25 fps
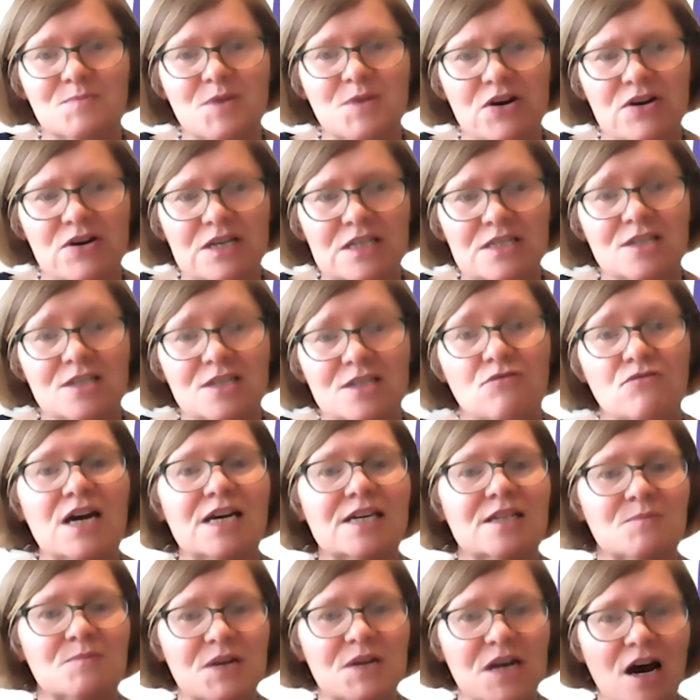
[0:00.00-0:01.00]
Mary is so
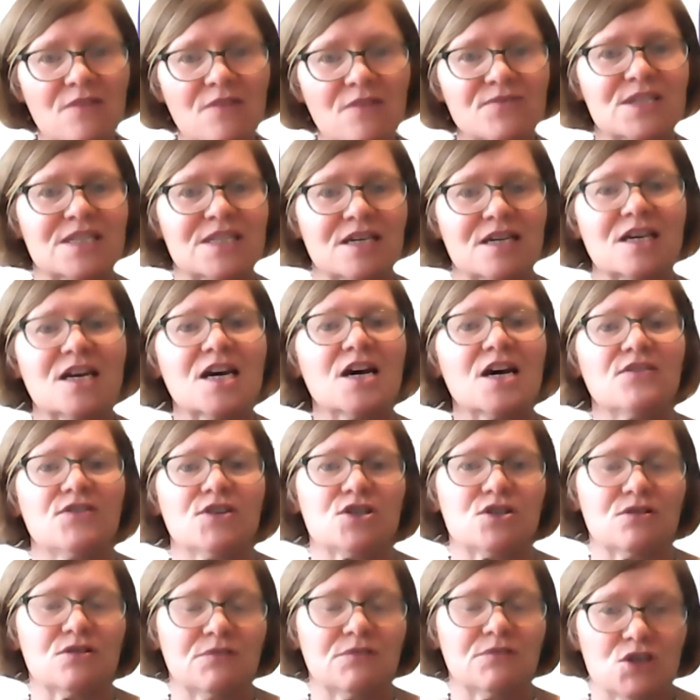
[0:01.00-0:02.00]
right. I mean, obviously,
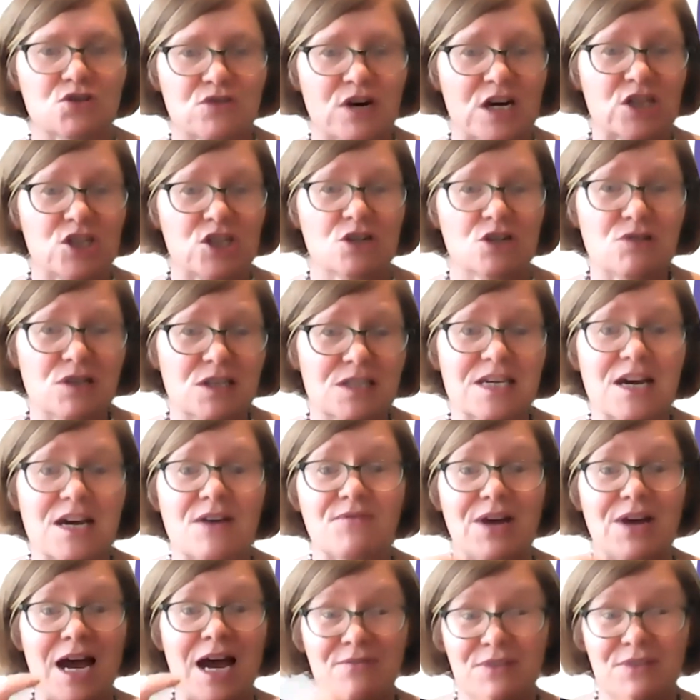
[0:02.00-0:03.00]
the, the trade unions
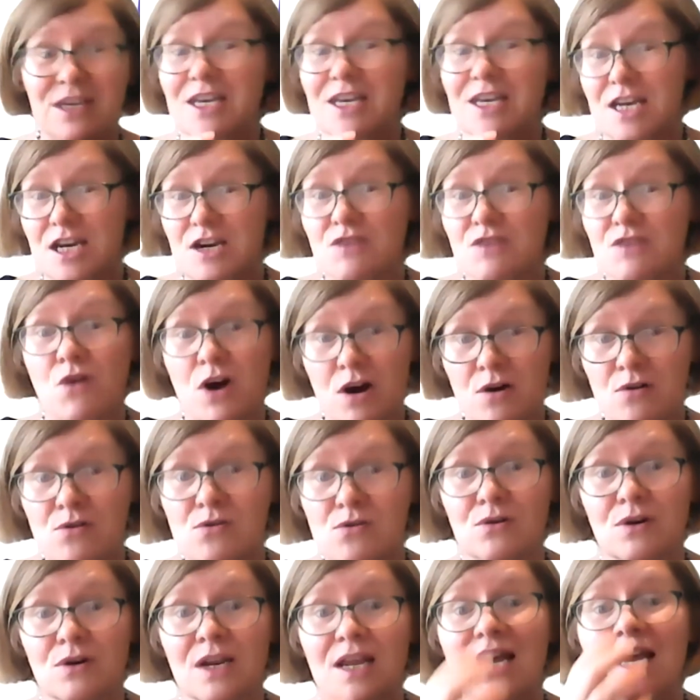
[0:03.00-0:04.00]
have, have a key
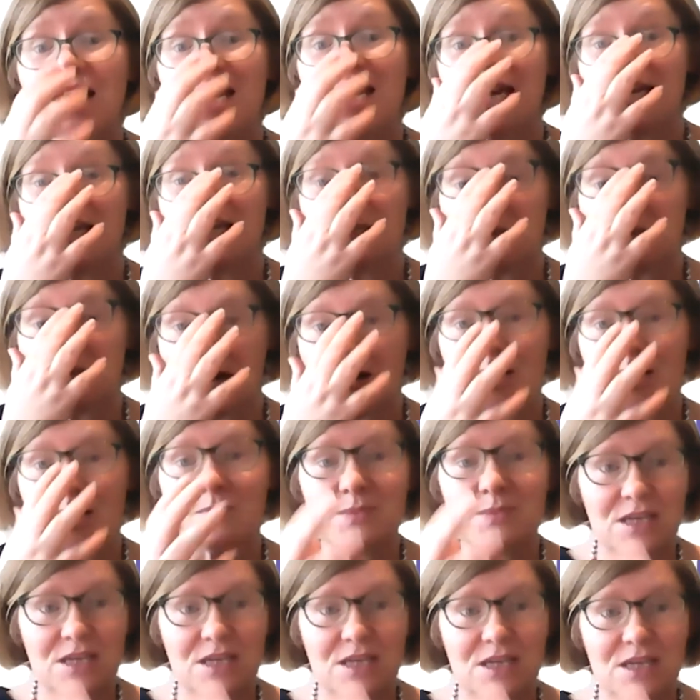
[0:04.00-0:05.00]
role in
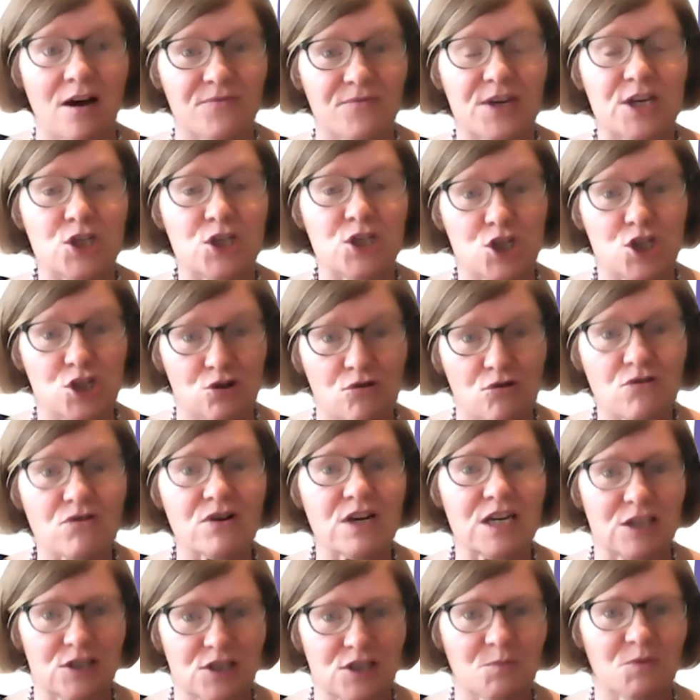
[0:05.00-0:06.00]
terms of
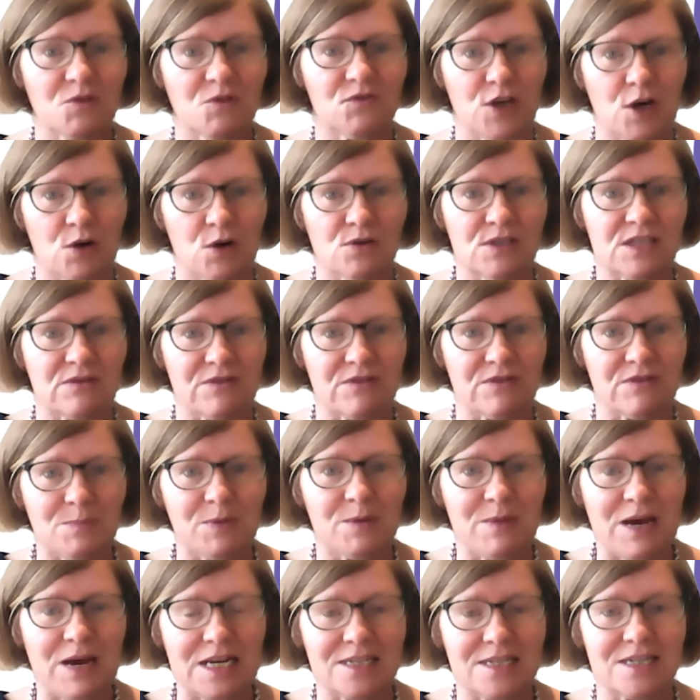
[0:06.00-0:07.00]
ensuring some of those are
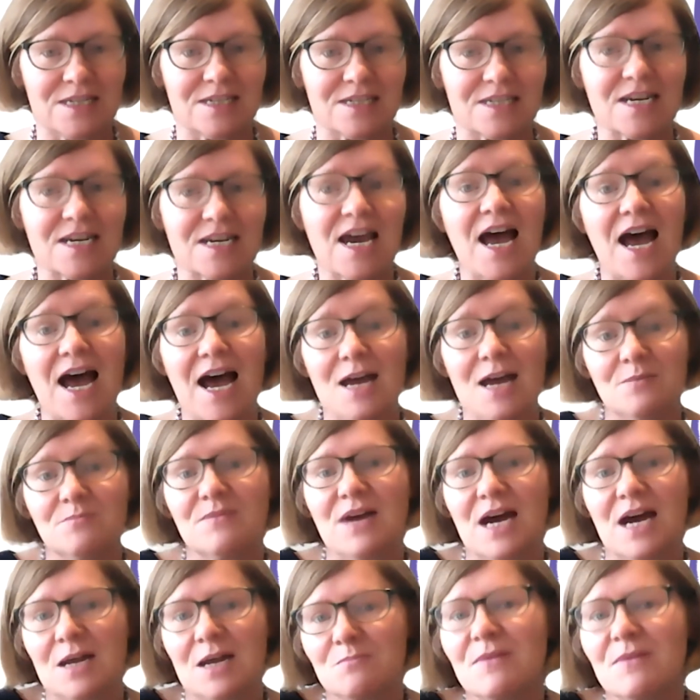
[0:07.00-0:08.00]
implemented
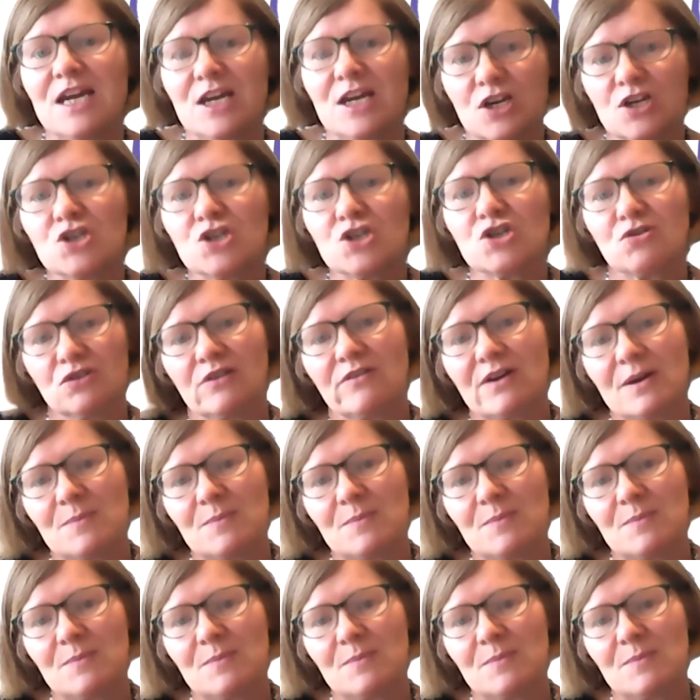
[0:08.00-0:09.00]
and, and making sure
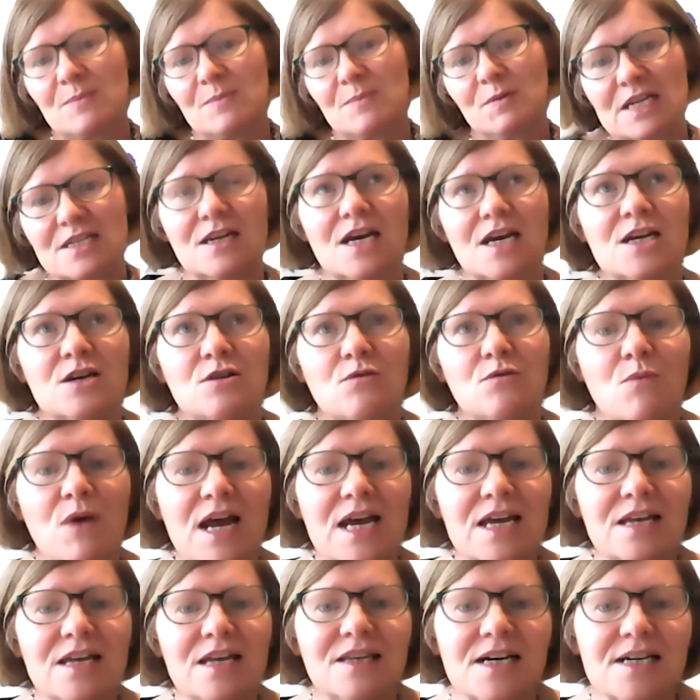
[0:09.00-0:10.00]
they're implemented in,
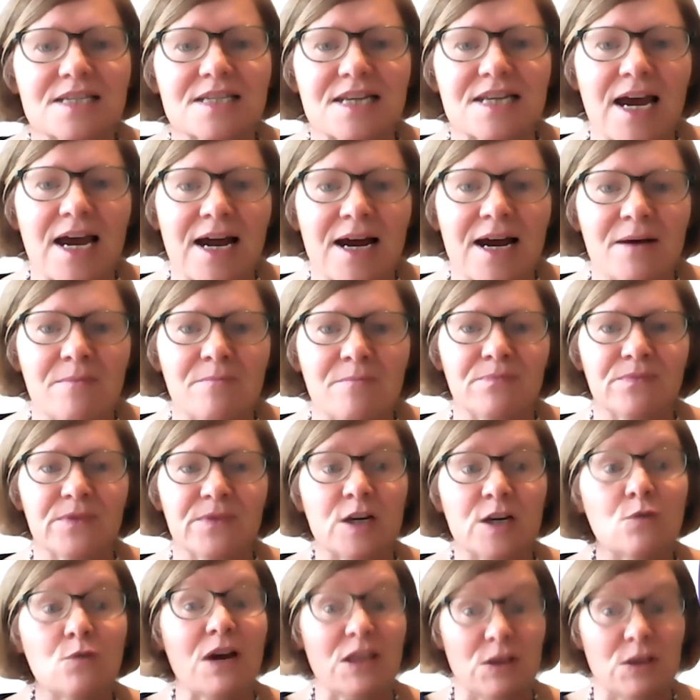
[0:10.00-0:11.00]
in a way that
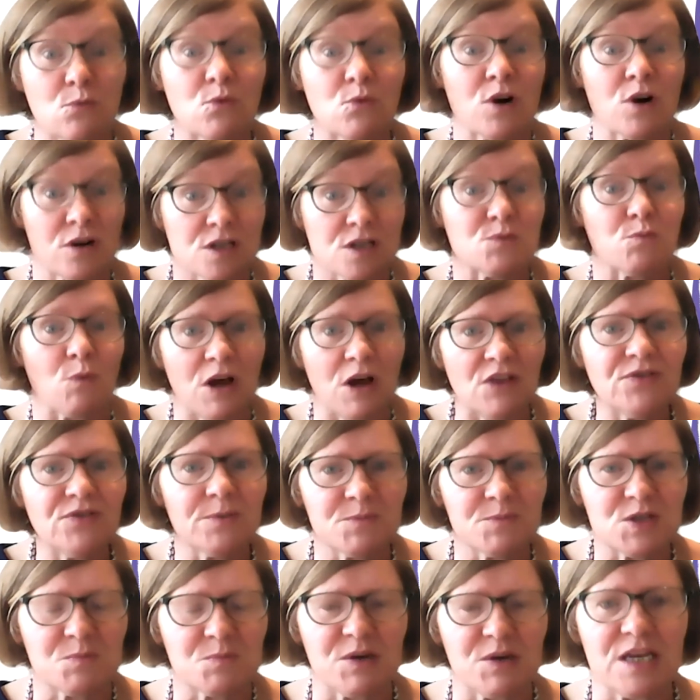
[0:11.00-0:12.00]
um, in a way that workers want
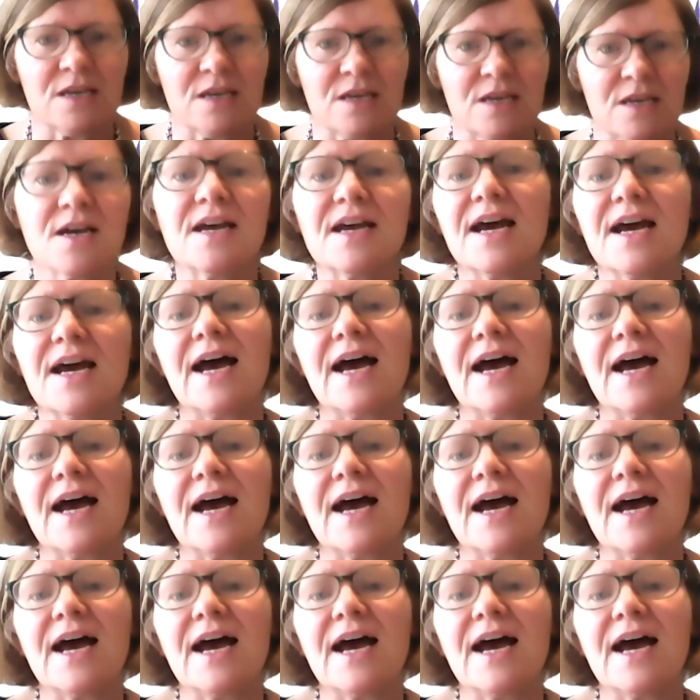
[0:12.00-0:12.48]
them to be.